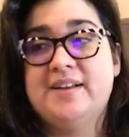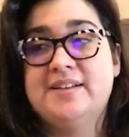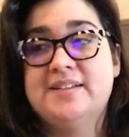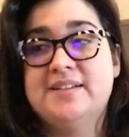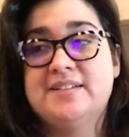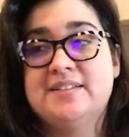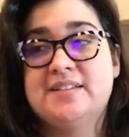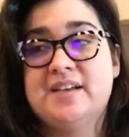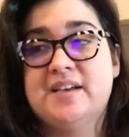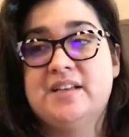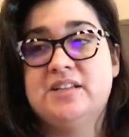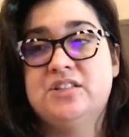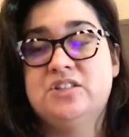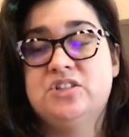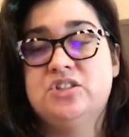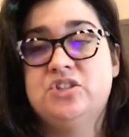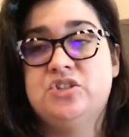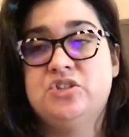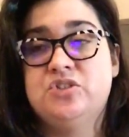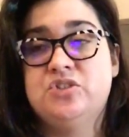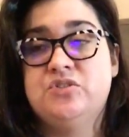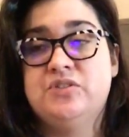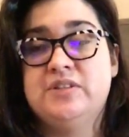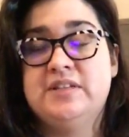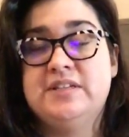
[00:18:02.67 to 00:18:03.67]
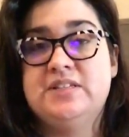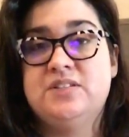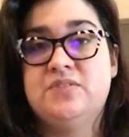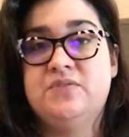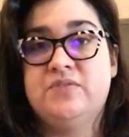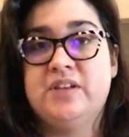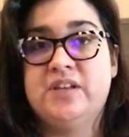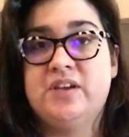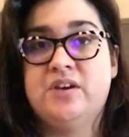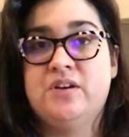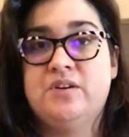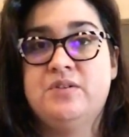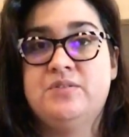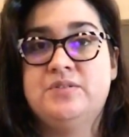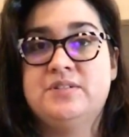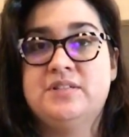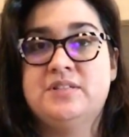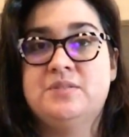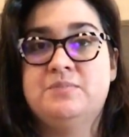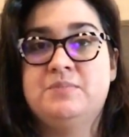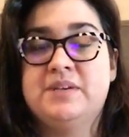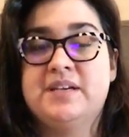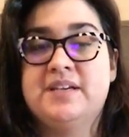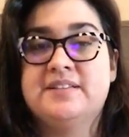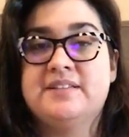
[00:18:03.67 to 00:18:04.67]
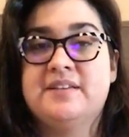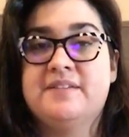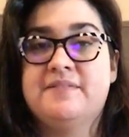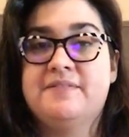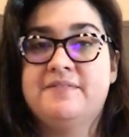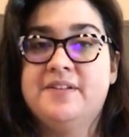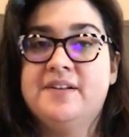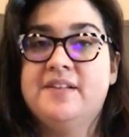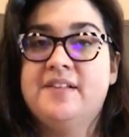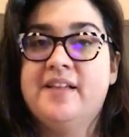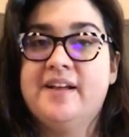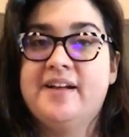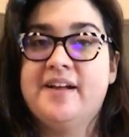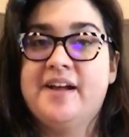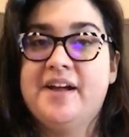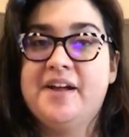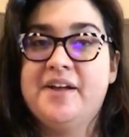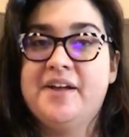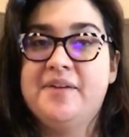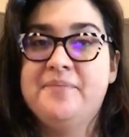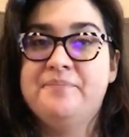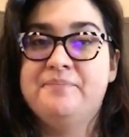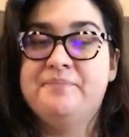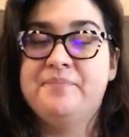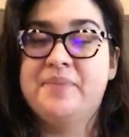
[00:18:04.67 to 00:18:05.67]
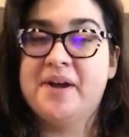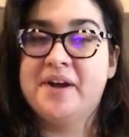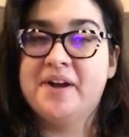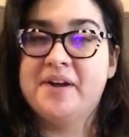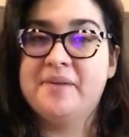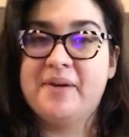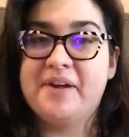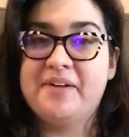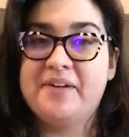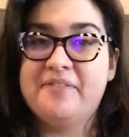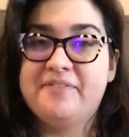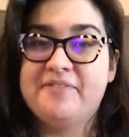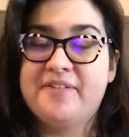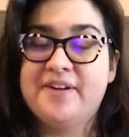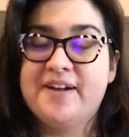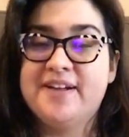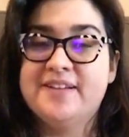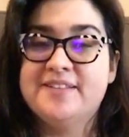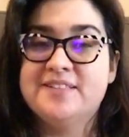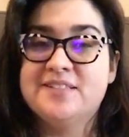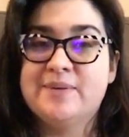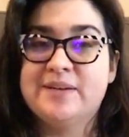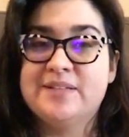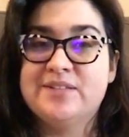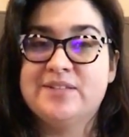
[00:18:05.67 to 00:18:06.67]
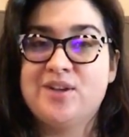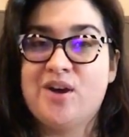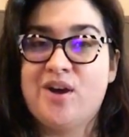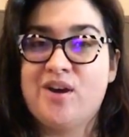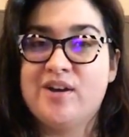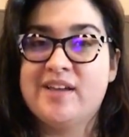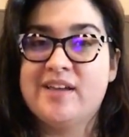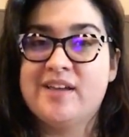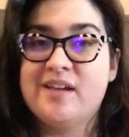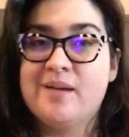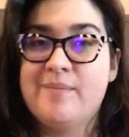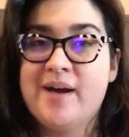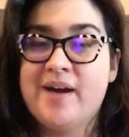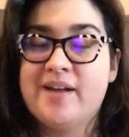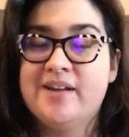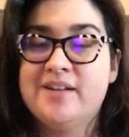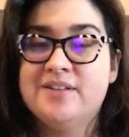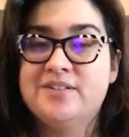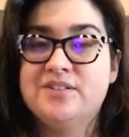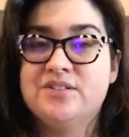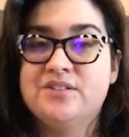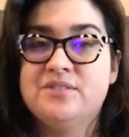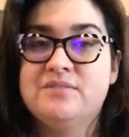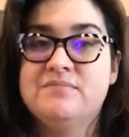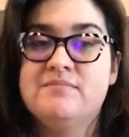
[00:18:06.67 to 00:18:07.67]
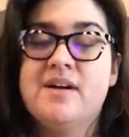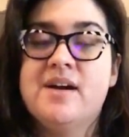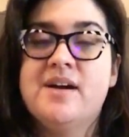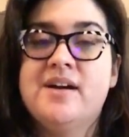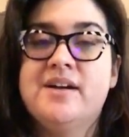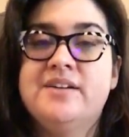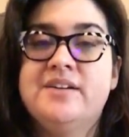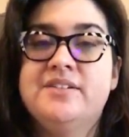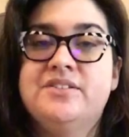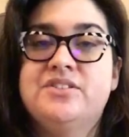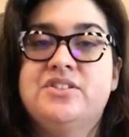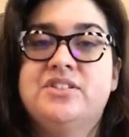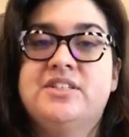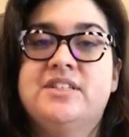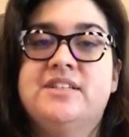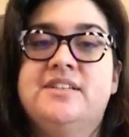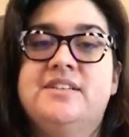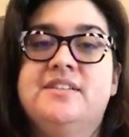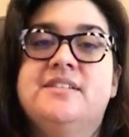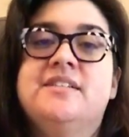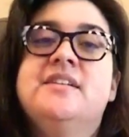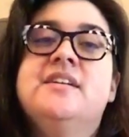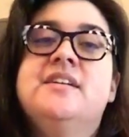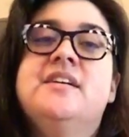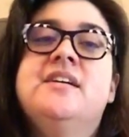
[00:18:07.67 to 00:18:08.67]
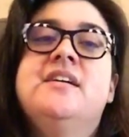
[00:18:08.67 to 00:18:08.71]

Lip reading: I decided to do these videos is because I feel like I bug my friends by talking about it too much, and